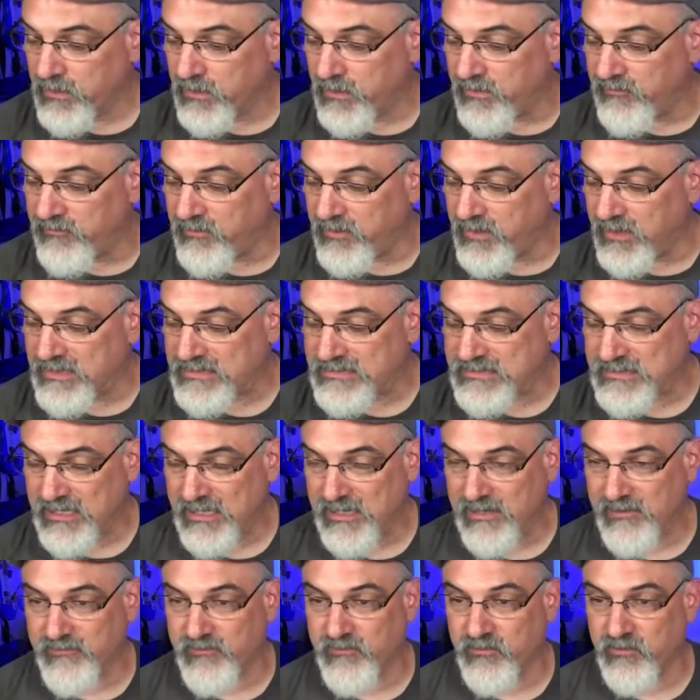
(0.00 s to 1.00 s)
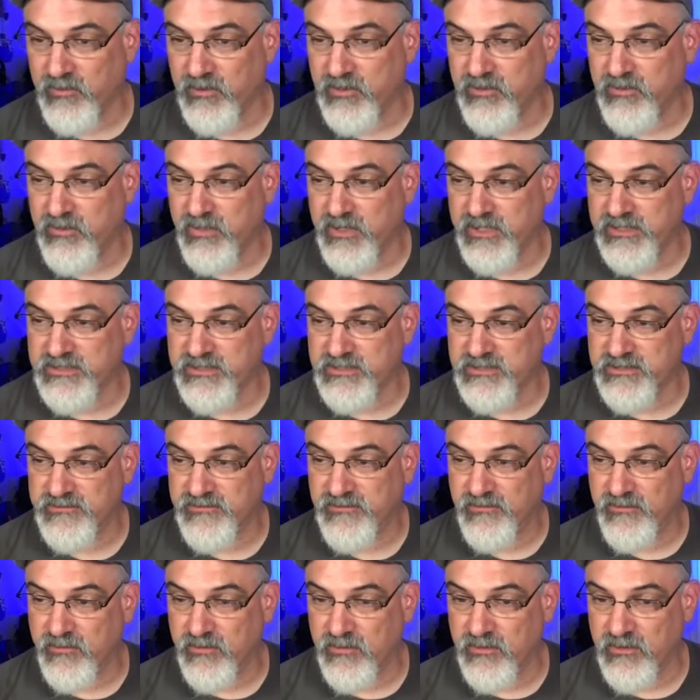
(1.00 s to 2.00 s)
if you guys have requests
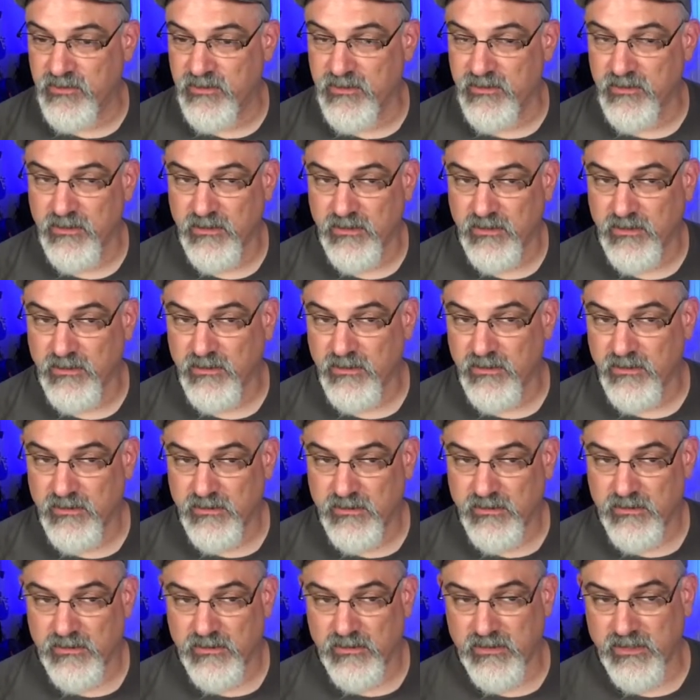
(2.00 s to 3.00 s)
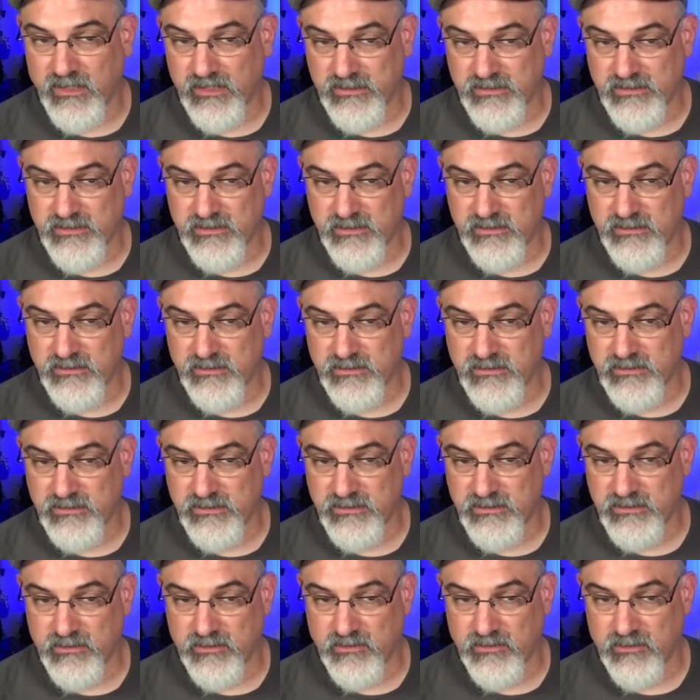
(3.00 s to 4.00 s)
for
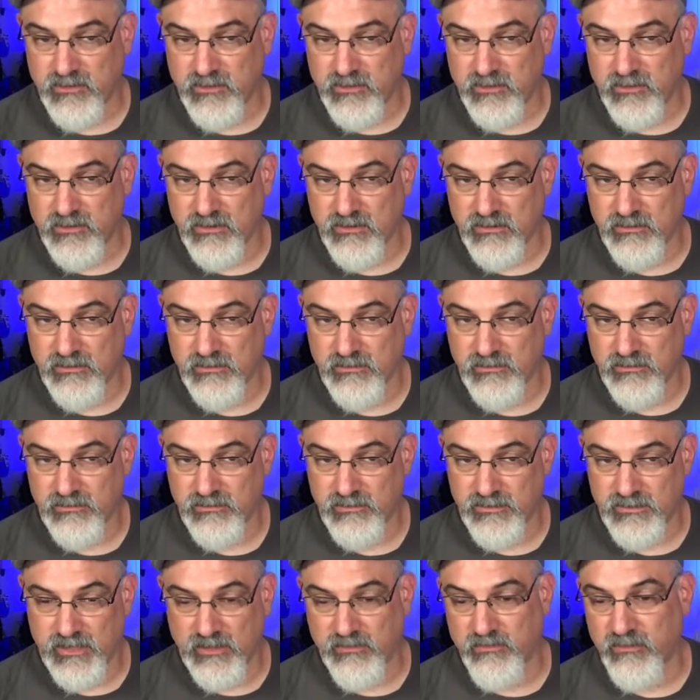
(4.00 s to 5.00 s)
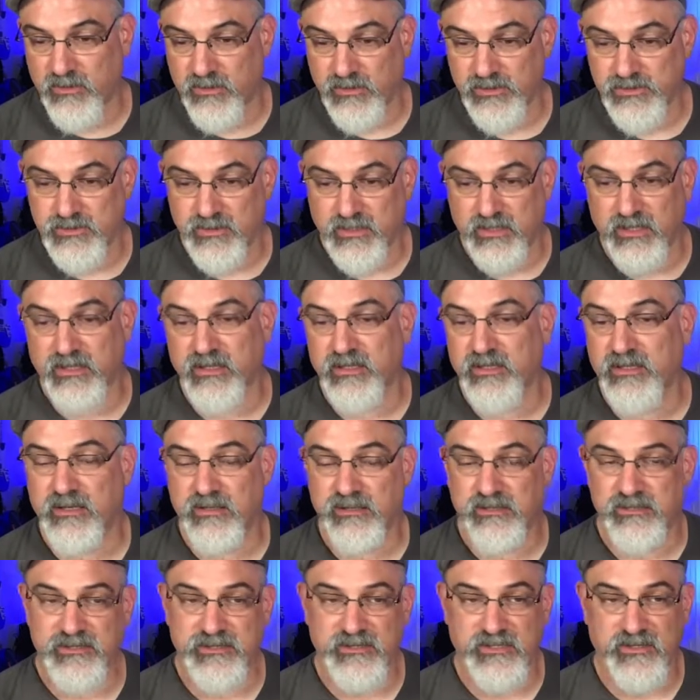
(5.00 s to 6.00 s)
lessons or demos or any of that
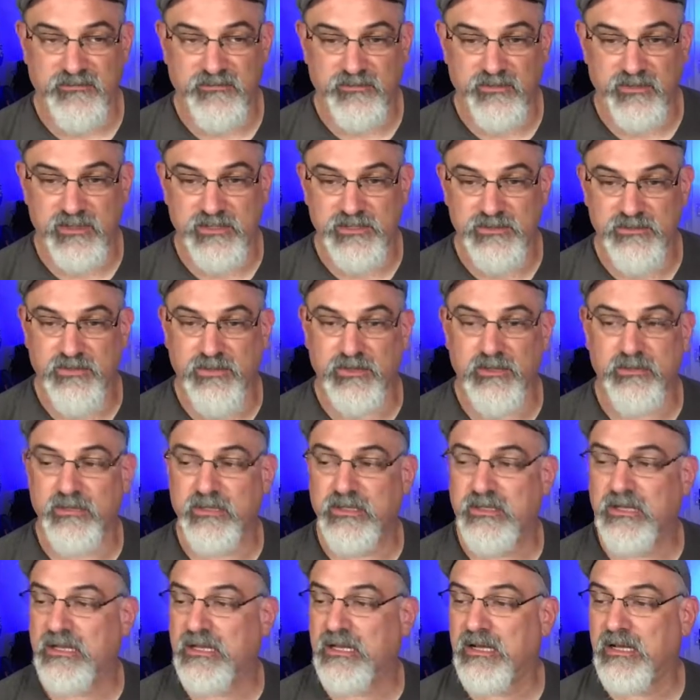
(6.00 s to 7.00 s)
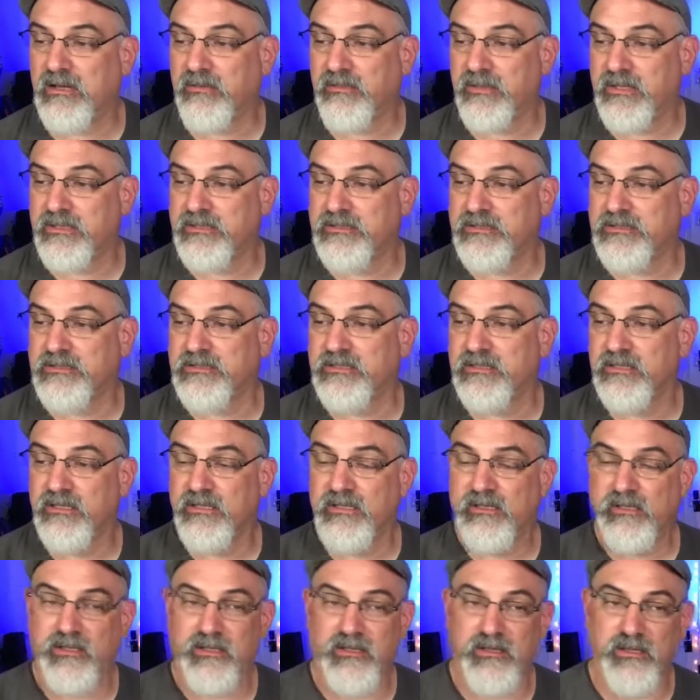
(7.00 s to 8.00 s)
other stuff, please put them in the comments.
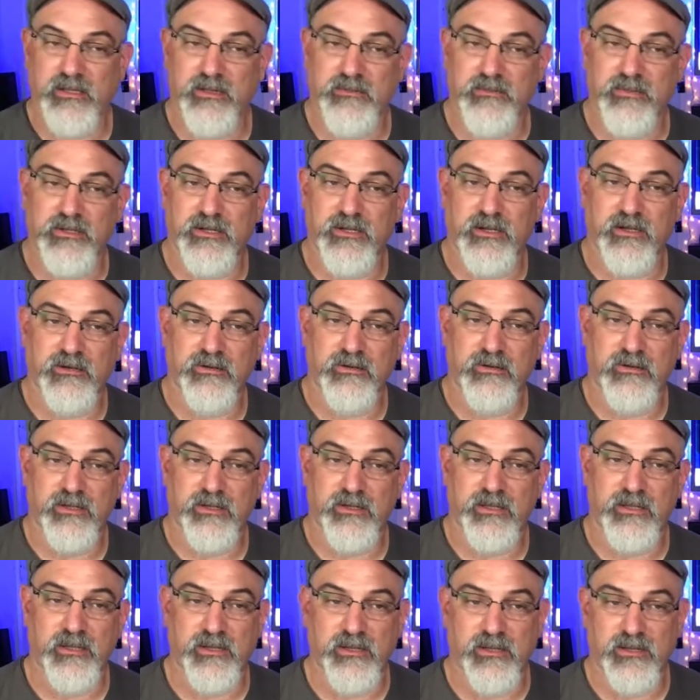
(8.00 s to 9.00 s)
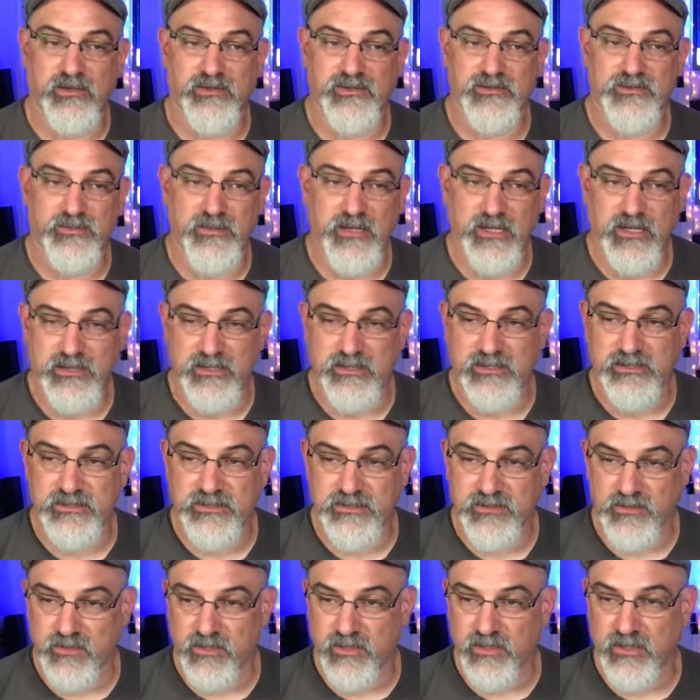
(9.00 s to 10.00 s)
Let me know. It gives me ideas
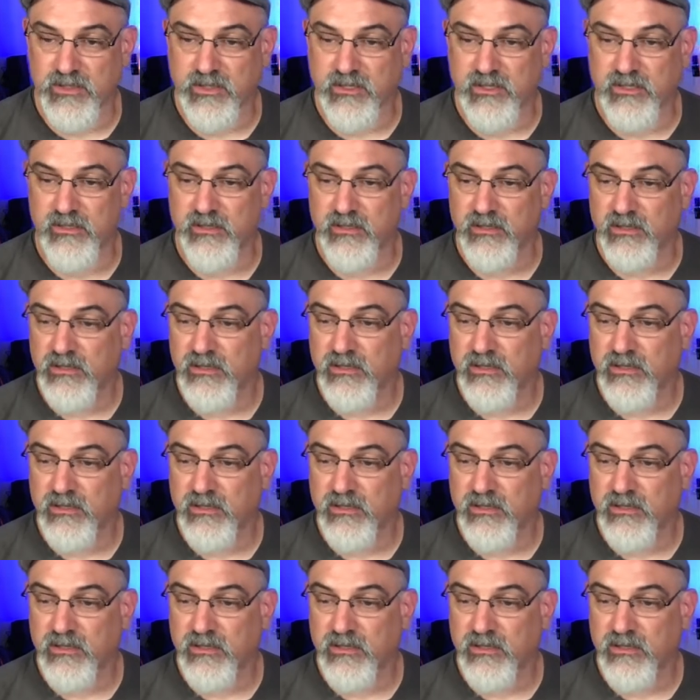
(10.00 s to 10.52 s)
to work on.